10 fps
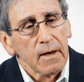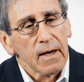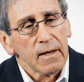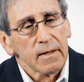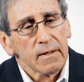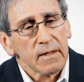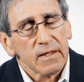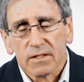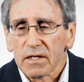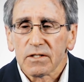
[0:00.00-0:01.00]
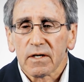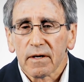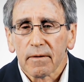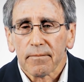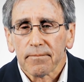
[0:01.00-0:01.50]
and he says to
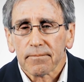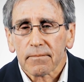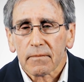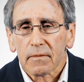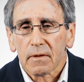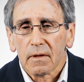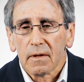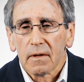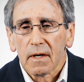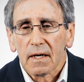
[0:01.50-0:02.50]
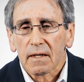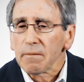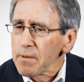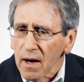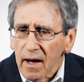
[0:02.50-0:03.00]
him,
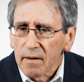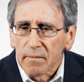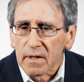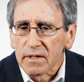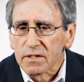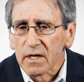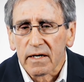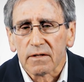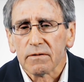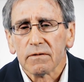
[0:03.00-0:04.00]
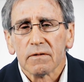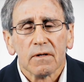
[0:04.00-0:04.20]
get behind me, Satan.